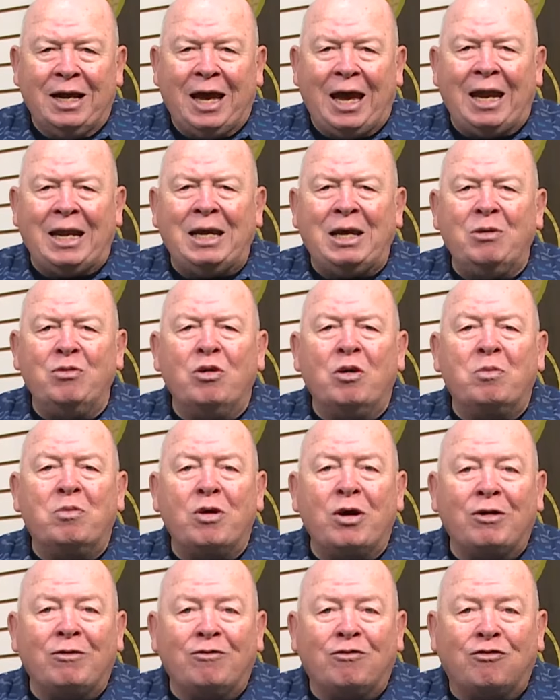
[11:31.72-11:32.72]
and he will
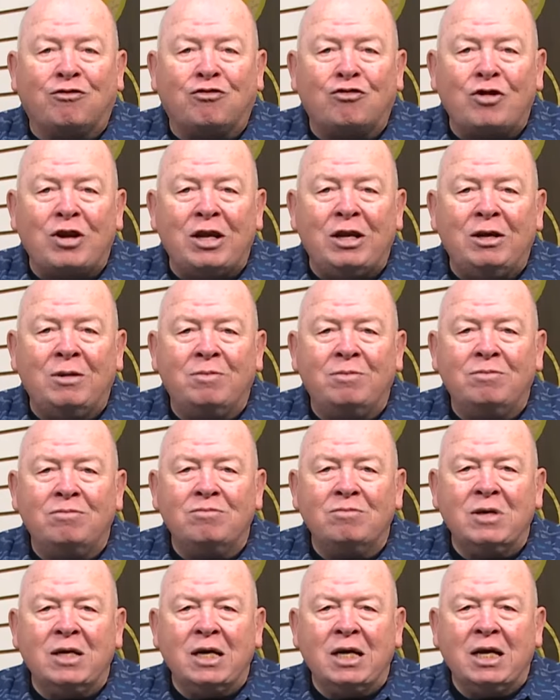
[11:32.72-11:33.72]
bring freedom,
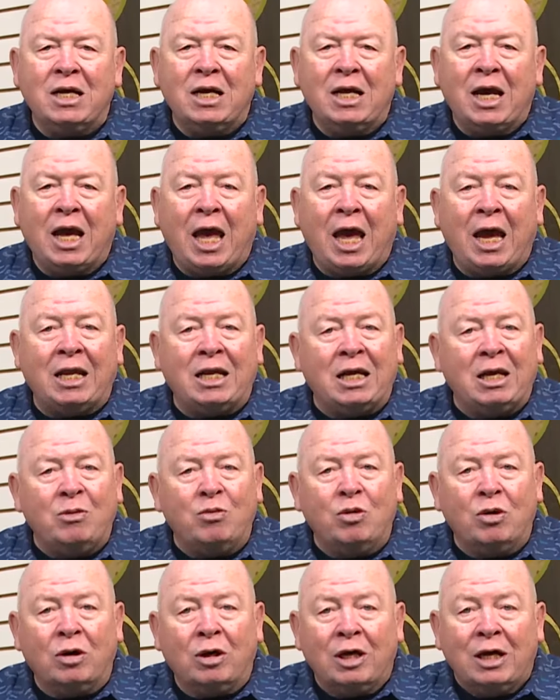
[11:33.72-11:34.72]
and he
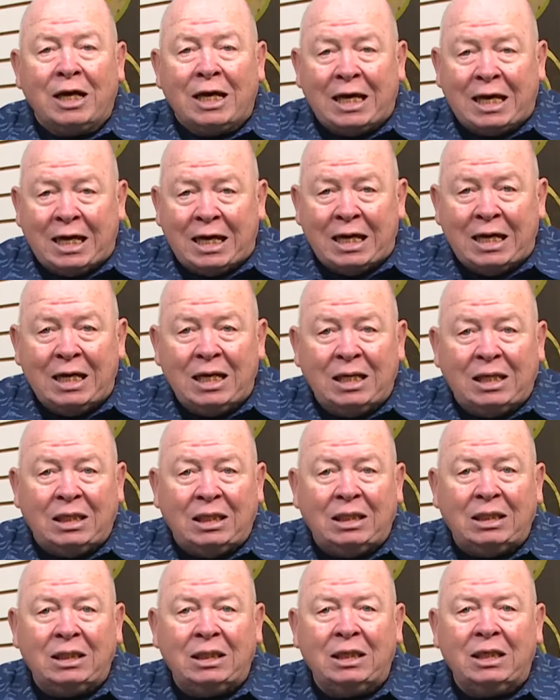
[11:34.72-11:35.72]
will heal,
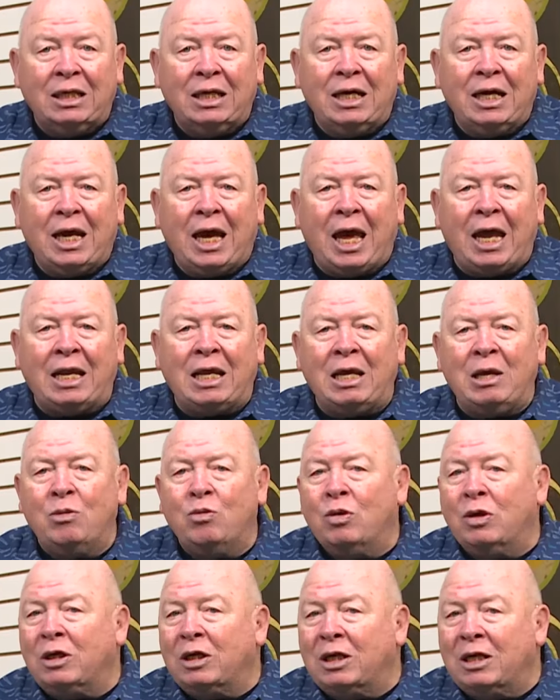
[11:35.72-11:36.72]
and he
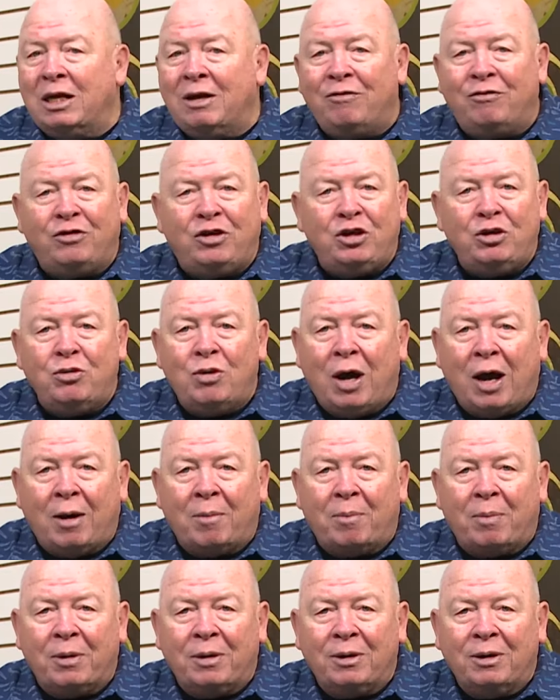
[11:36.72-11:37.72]
will lift you
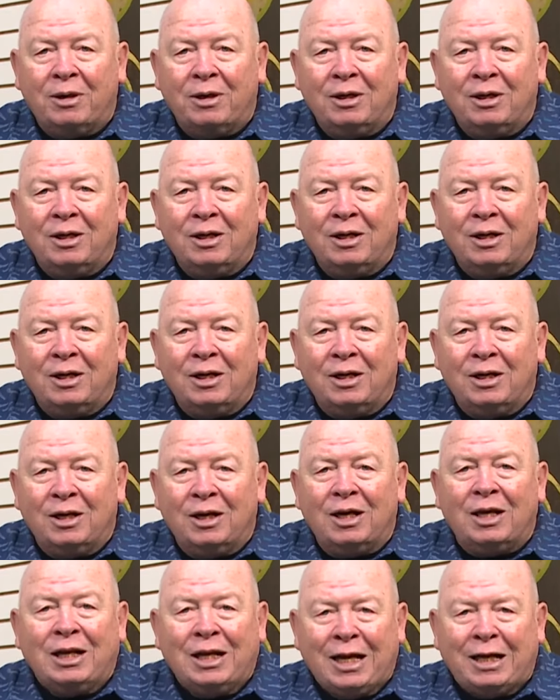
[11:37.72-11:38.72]
up.
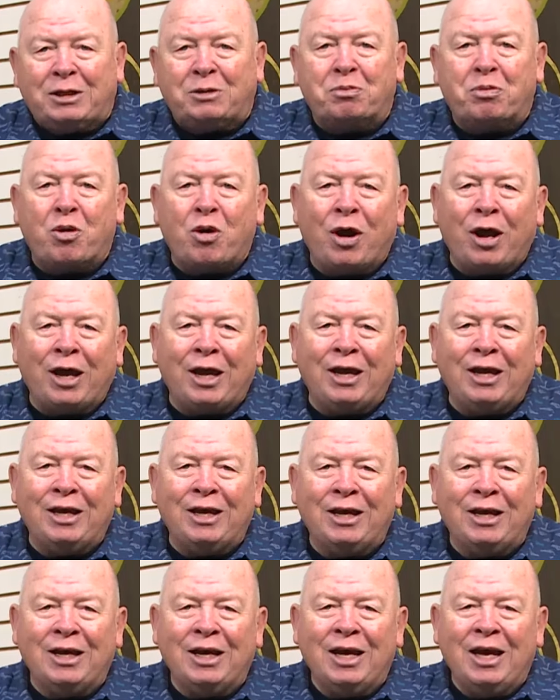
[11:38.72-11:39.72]
Let's pray.
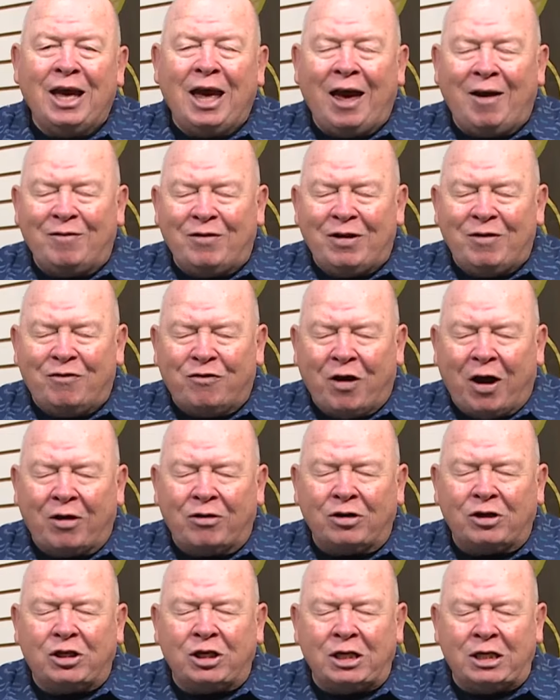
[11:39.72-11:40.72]
Heavenly
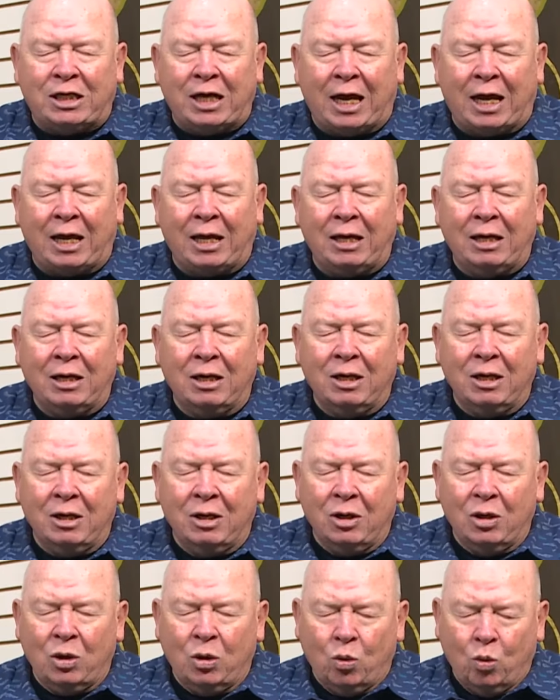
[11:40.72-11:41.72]
Father, today,
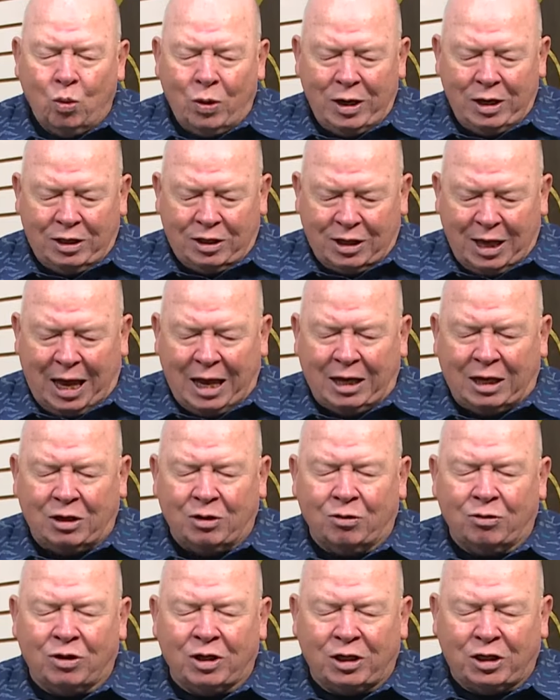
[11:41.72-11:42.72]
we thank
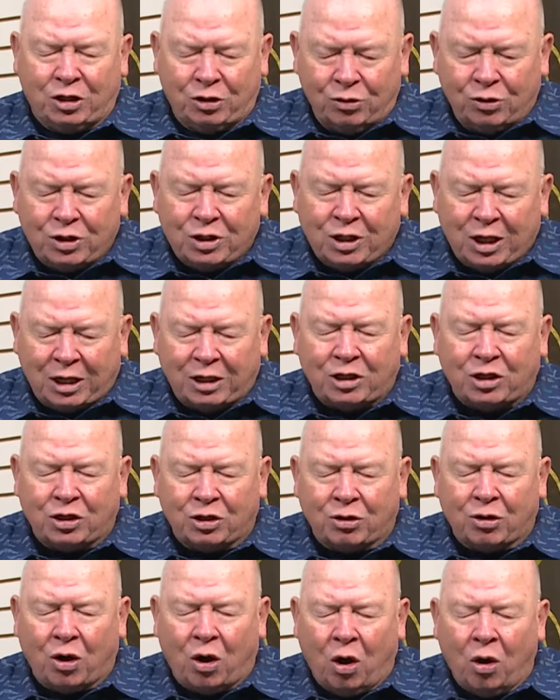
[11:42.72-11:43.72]
you that you sent
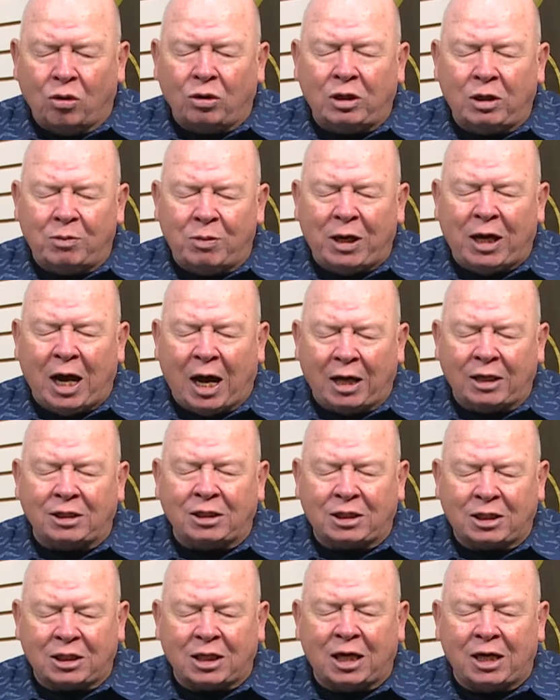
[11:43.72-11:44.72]
your only begotten
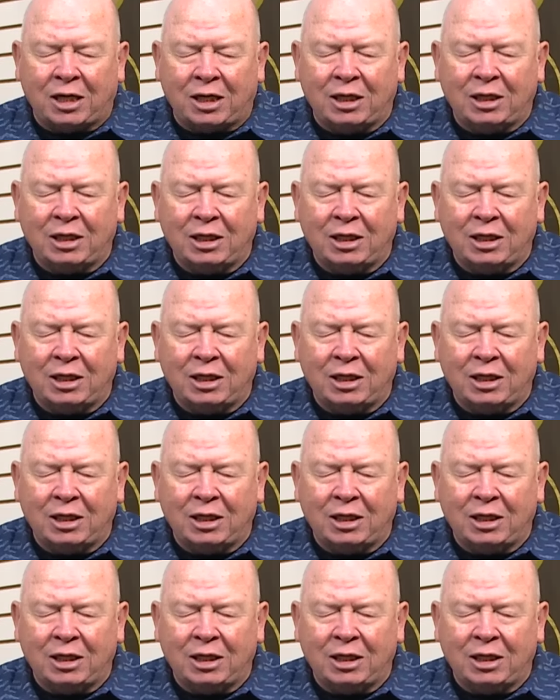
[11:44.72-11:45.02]
Son,